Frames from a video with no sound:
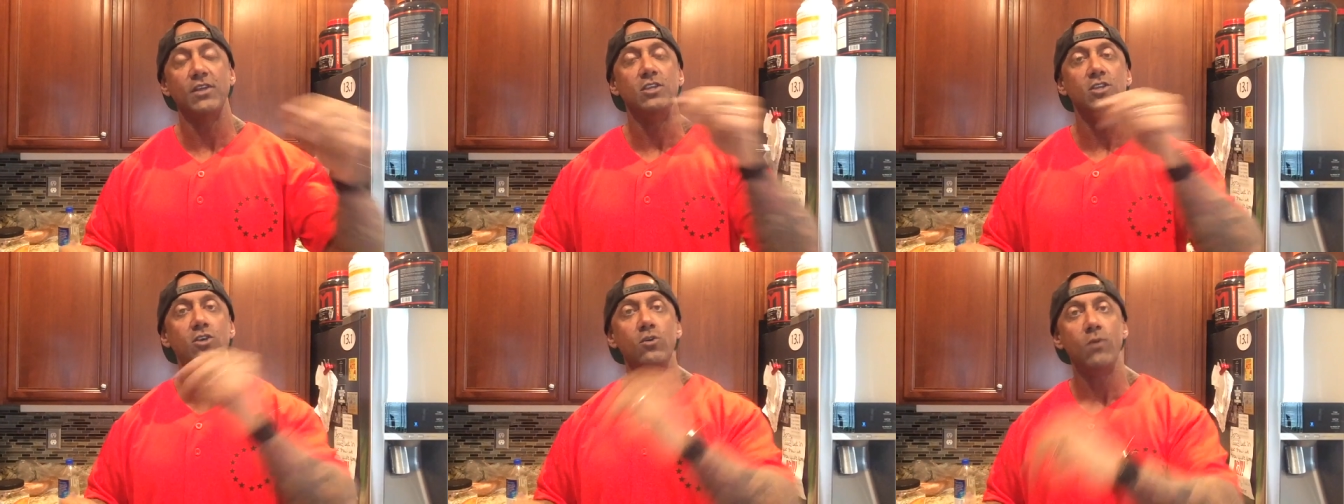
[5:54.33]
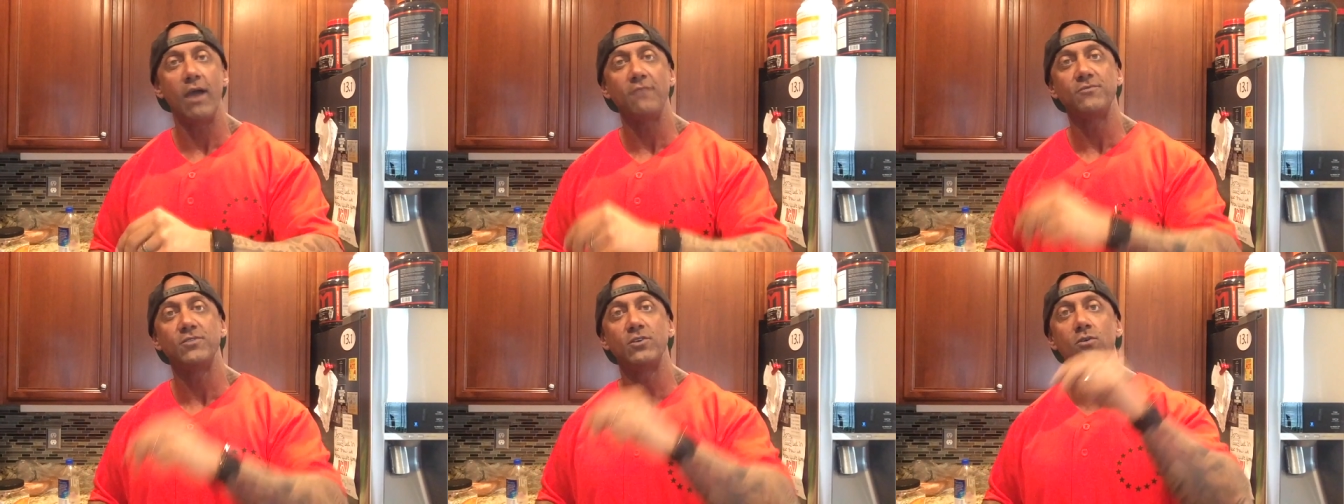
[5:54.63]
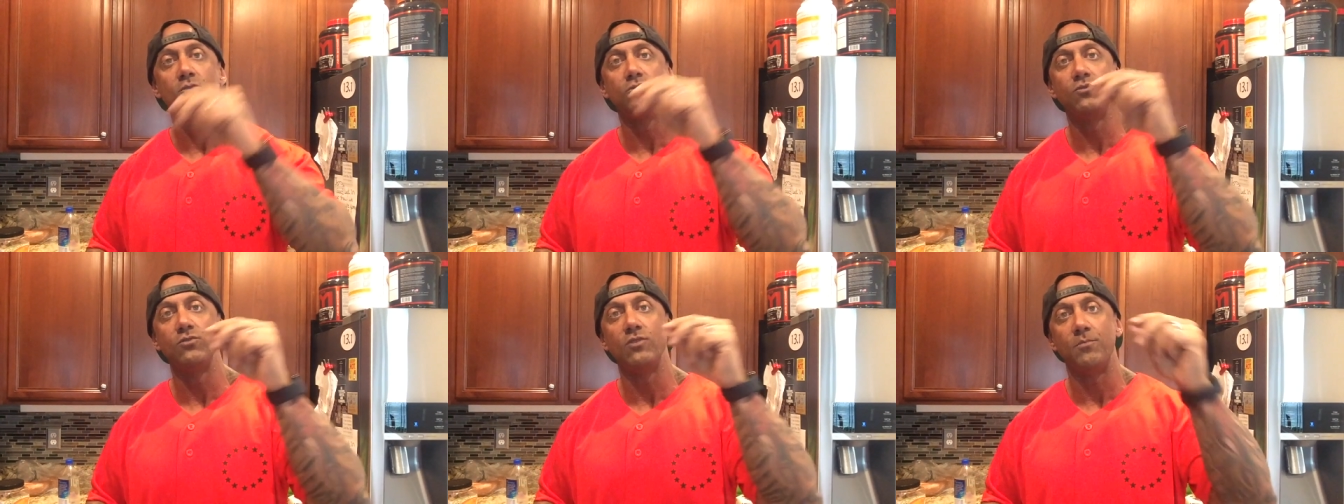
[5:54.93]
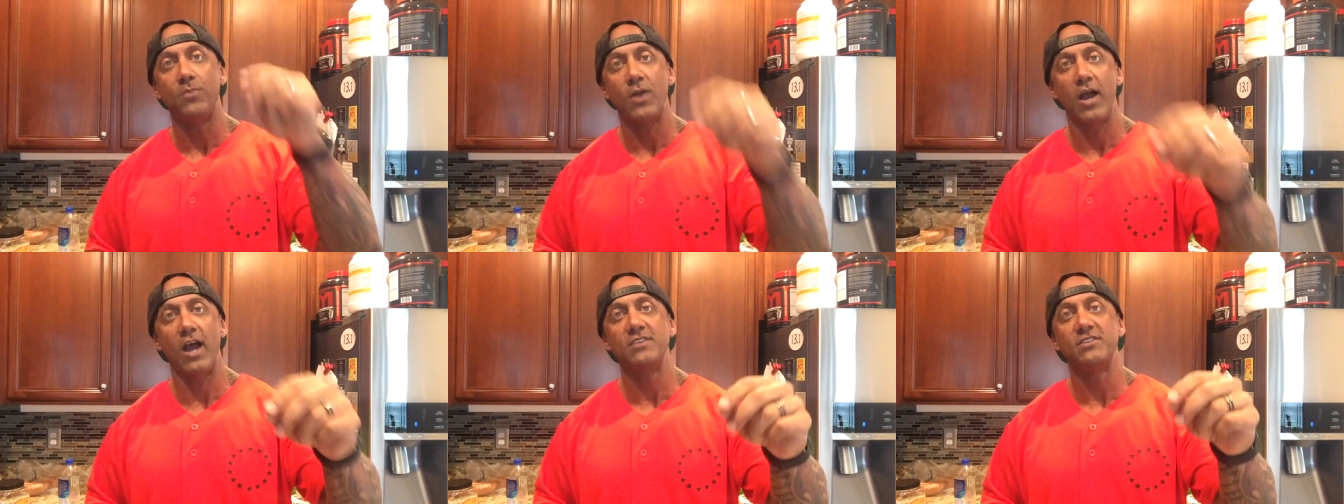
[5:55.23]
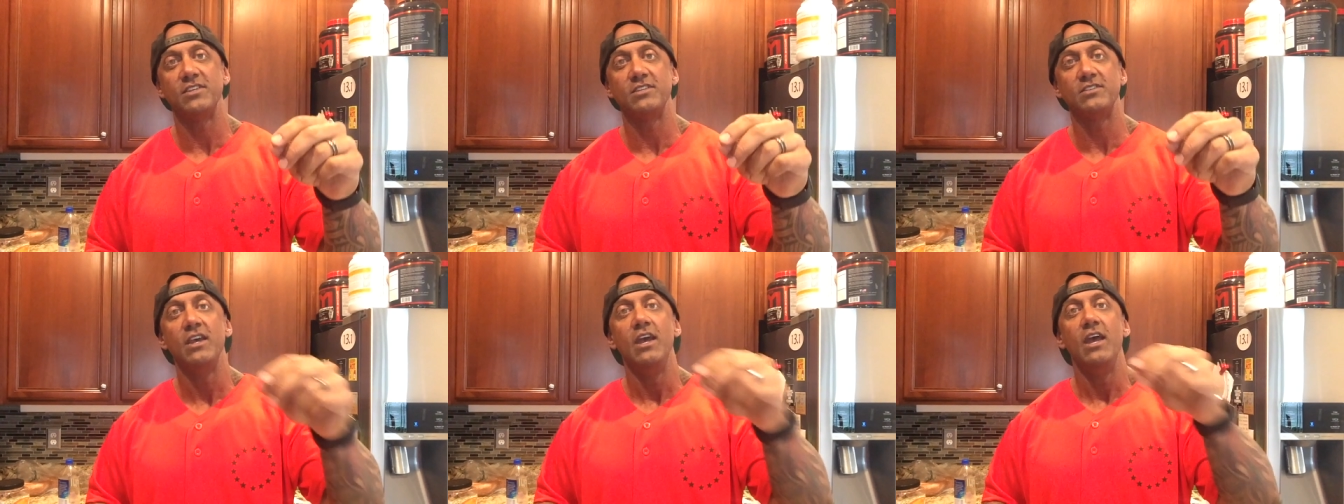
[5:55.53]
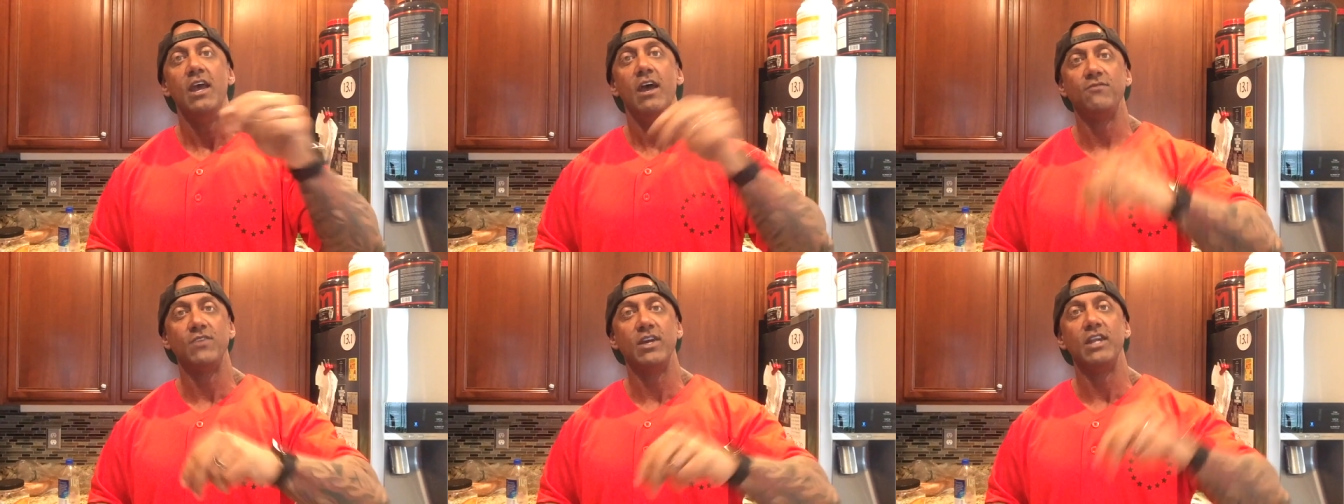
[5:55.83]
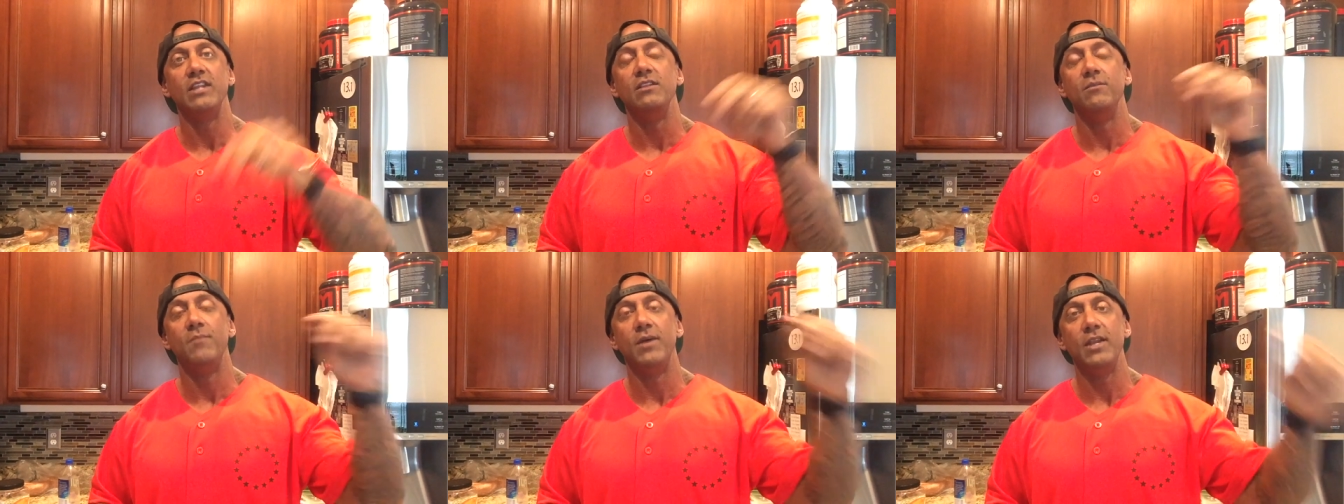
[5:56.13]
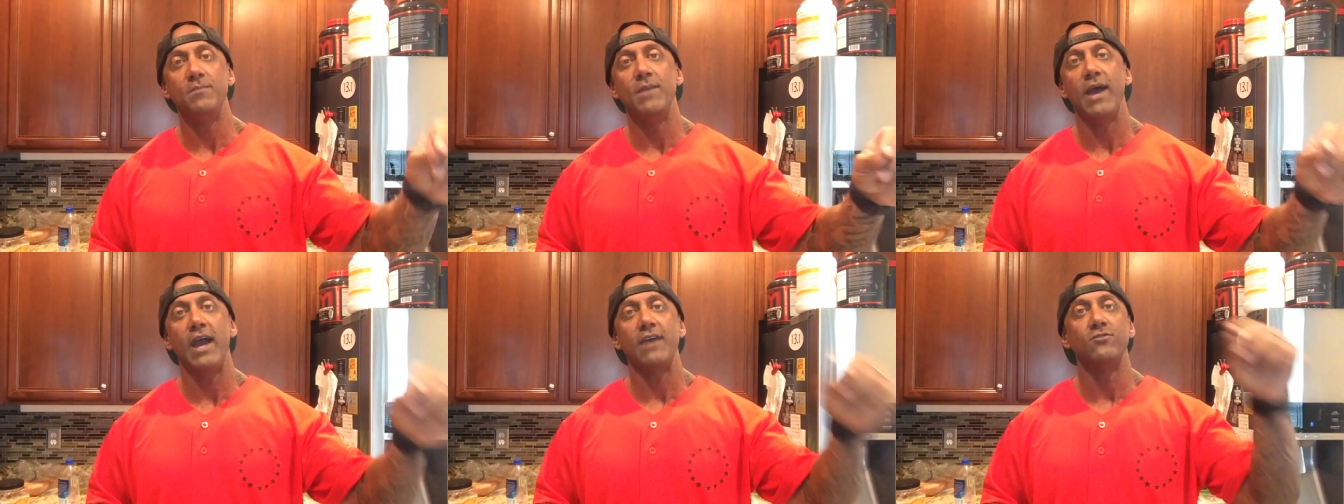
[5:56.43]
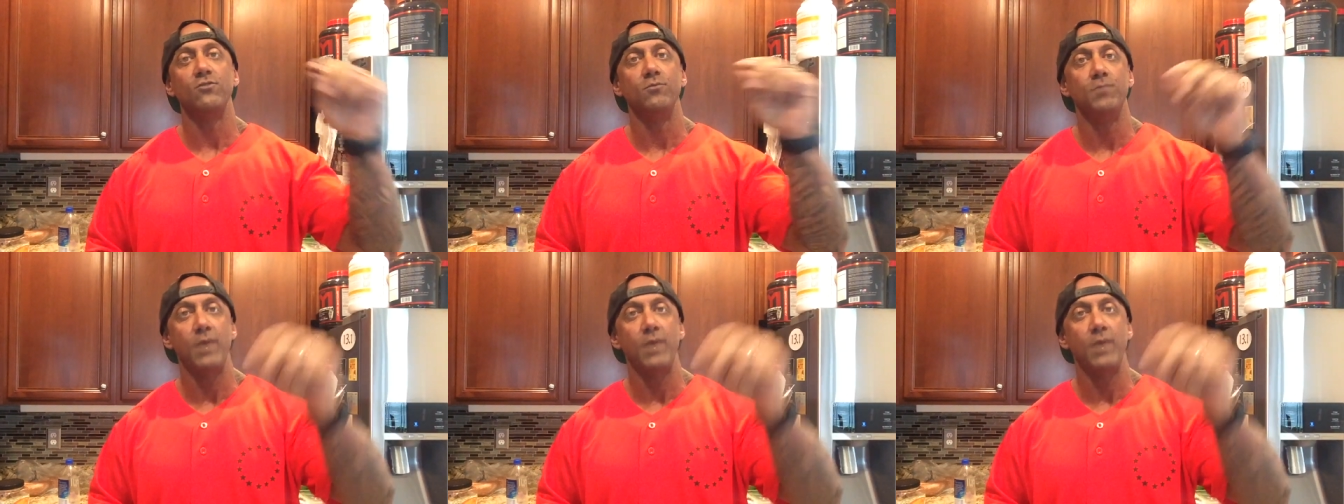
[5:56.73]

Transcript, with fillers: then you have to go through the process of getting the money back through